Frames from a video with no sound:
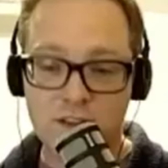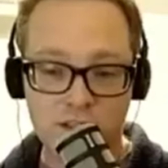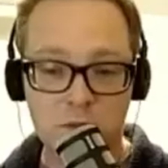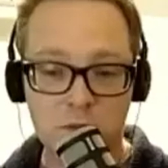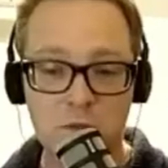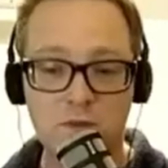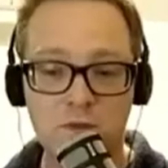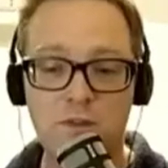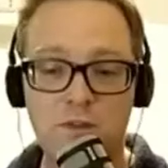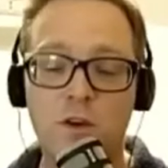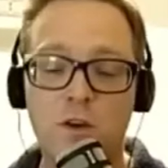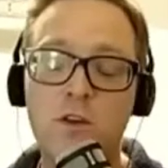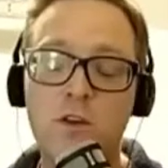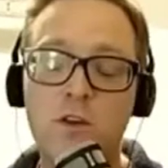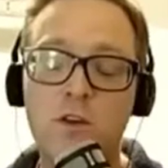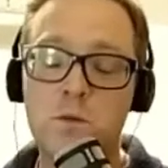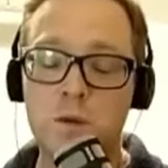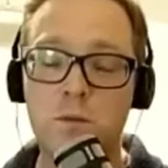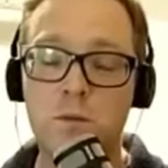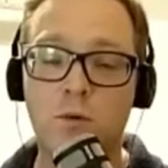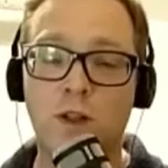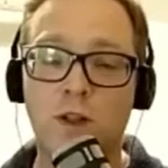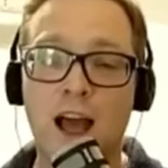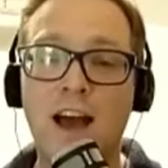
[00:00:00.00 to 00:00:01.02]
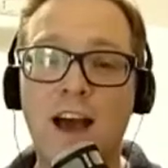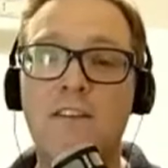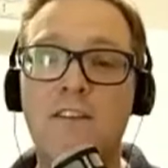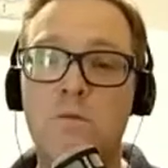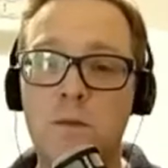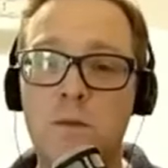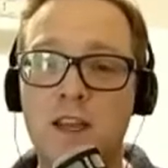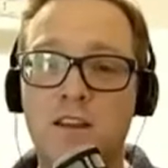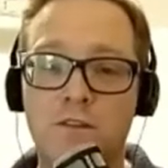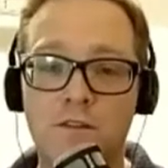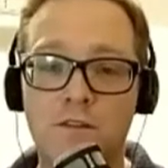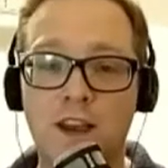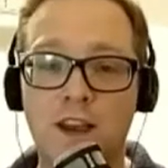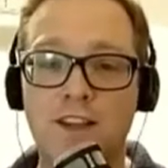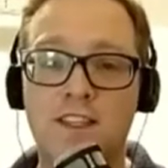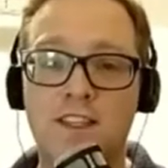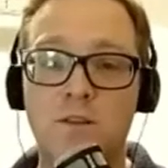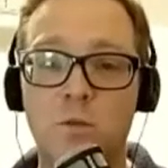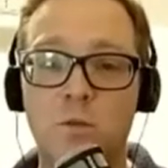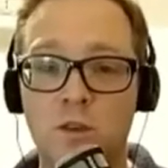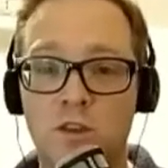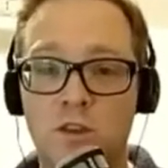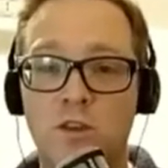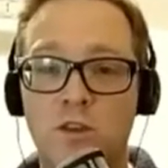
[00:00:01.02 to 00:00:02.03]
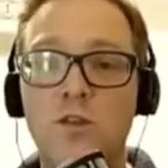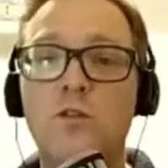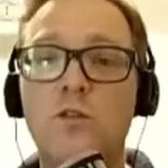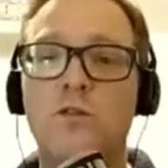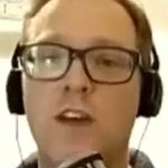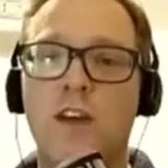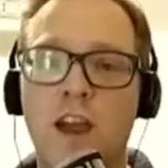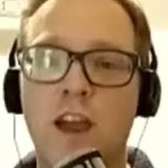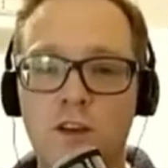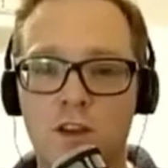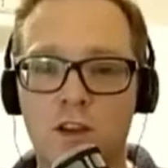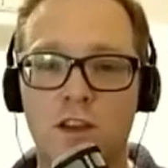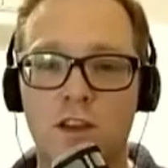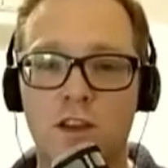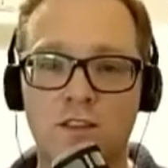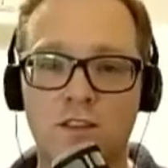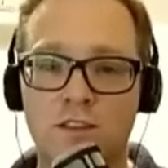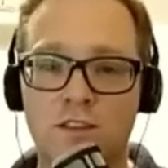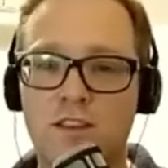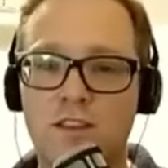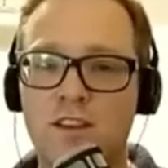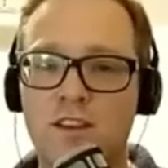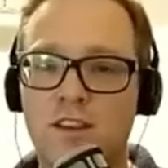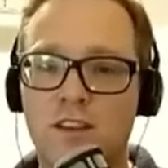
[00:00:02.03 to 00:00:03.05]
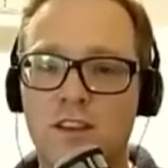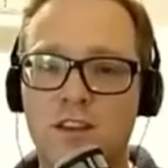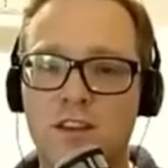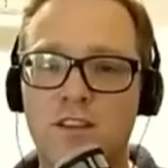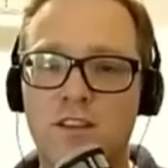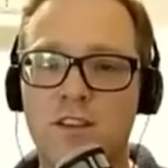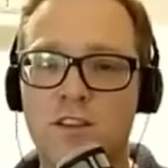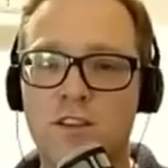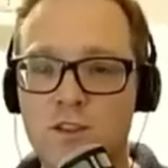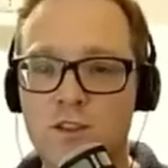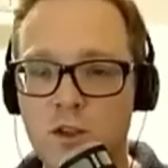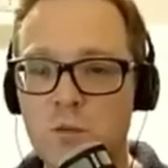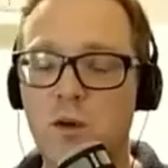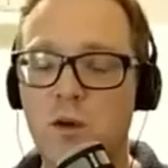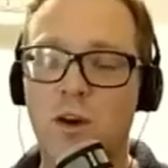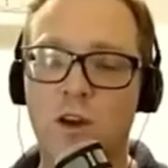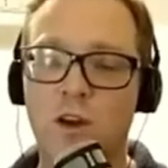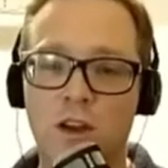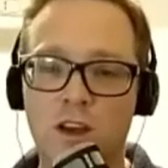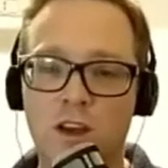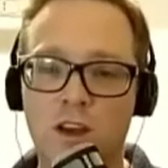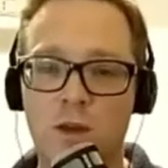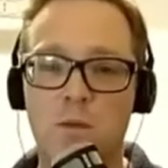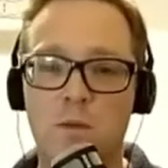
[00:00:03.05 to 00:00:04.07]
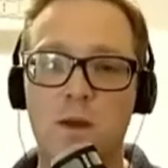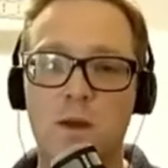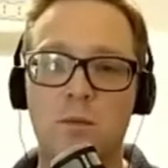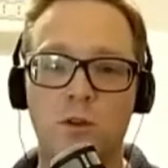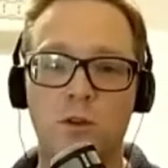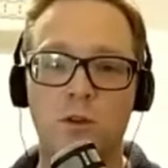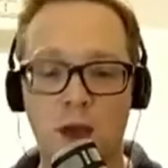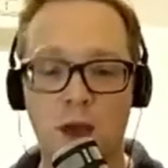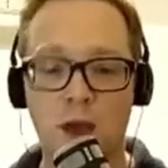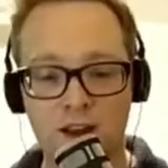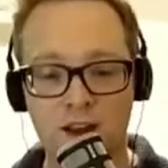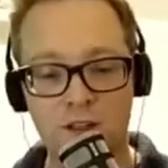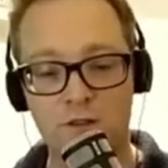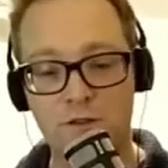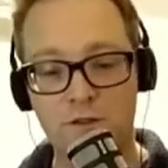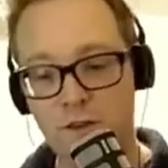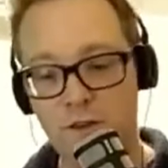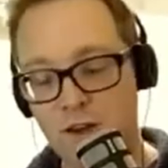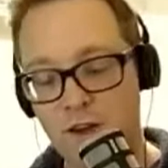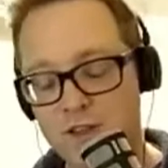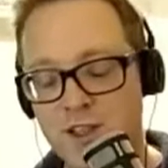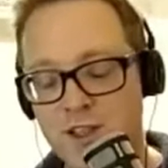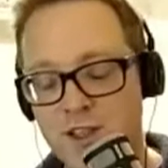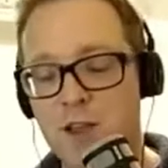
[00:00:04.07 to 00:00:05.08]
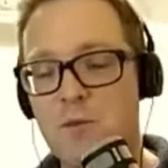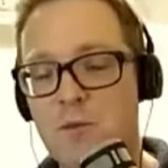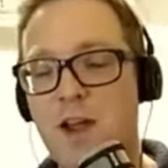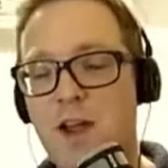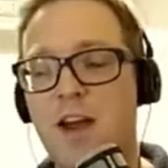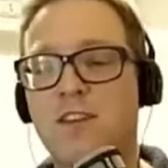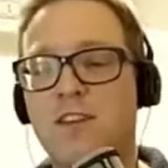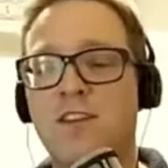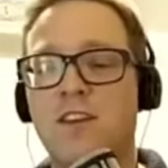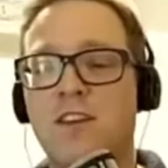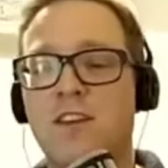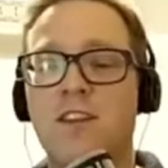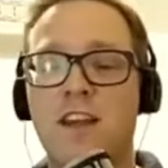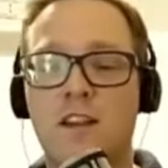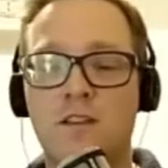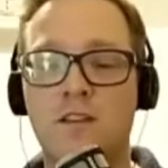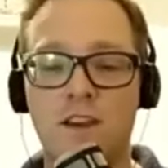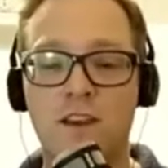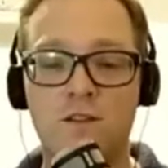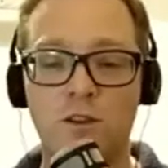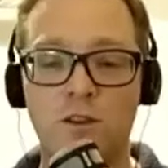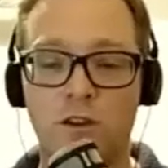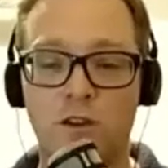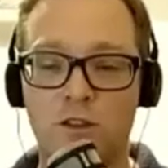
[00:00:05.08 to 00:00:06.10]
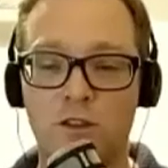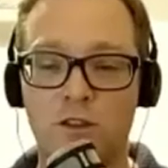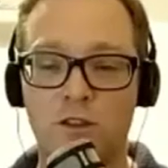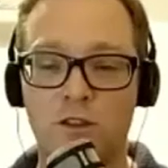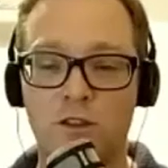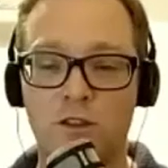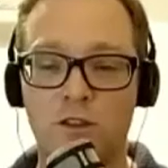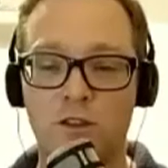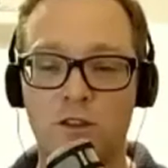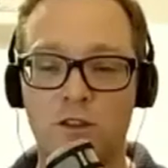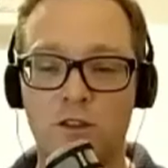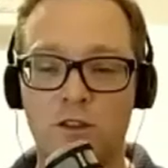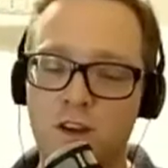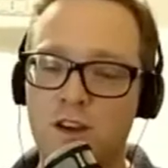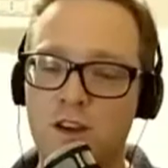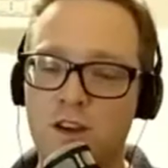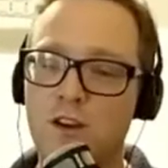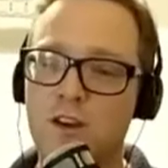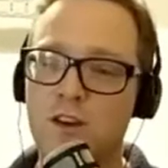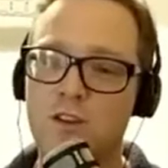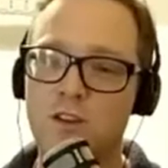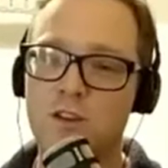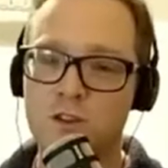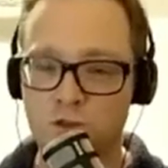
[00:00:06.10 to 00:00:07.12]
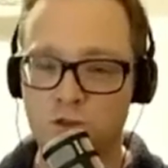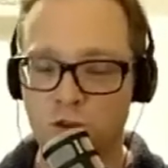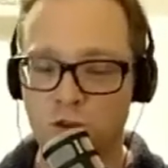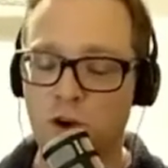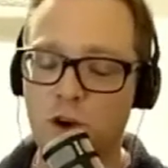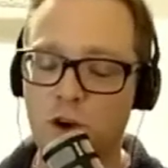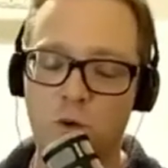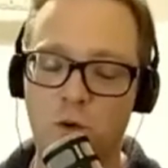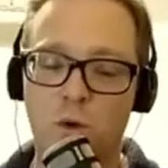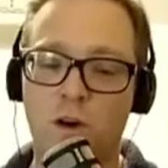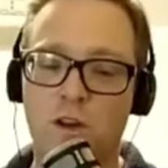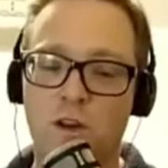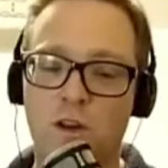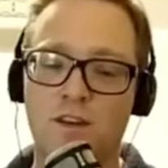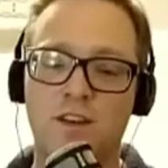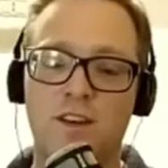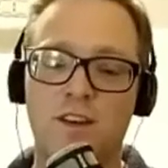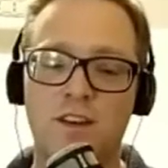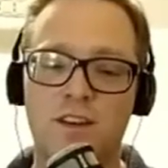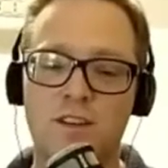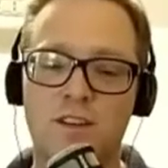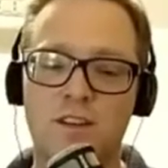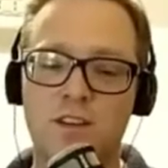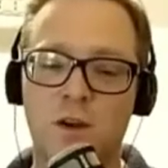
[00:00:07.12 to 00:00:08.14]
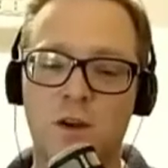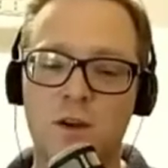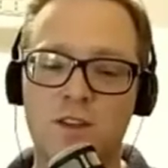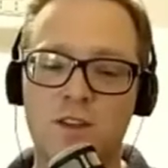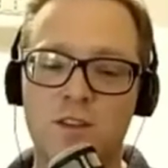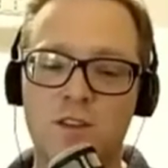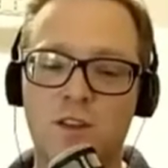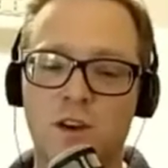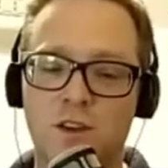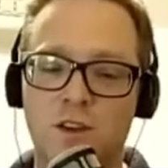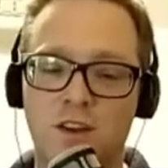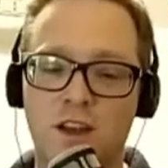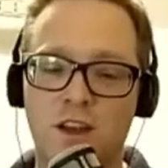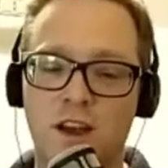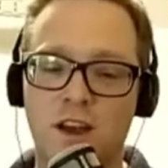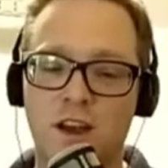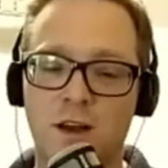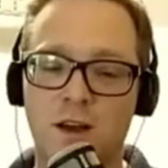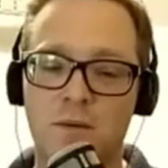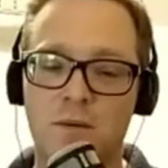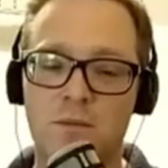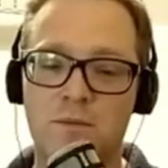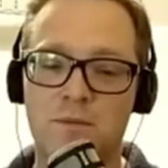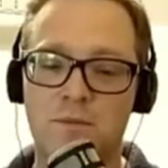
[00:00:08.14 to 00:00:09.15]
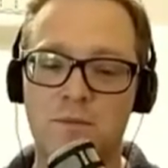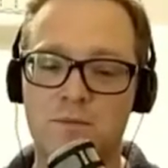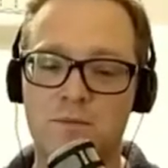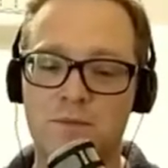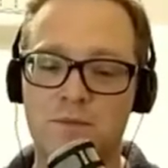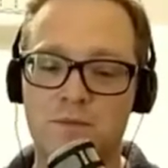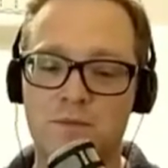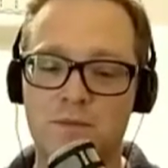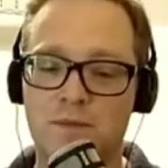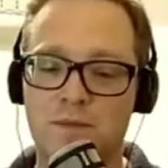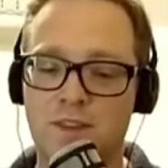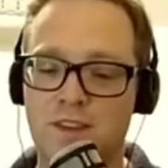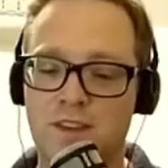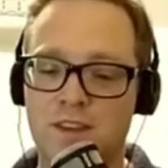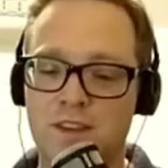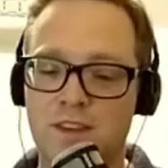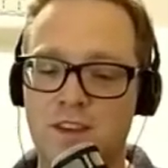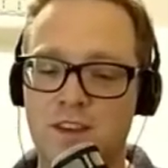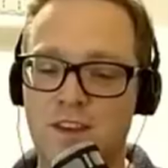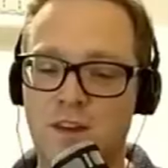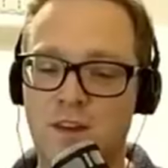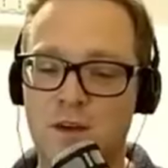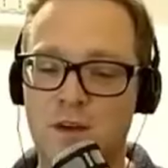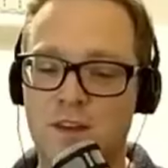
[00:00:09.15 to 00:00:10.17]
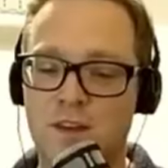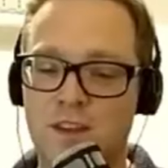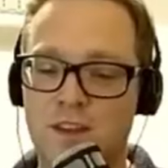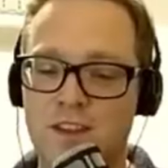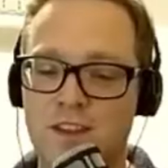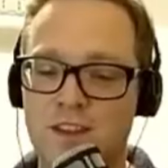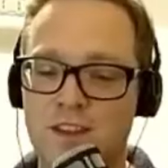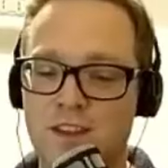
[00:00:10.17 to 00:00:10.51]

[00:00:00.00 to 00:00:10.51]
some of those people have been infected with the new variant, the super unlucky people who had it the first time round, and now they've got the new, stronger one. So it's yeah. not, um, you know, it,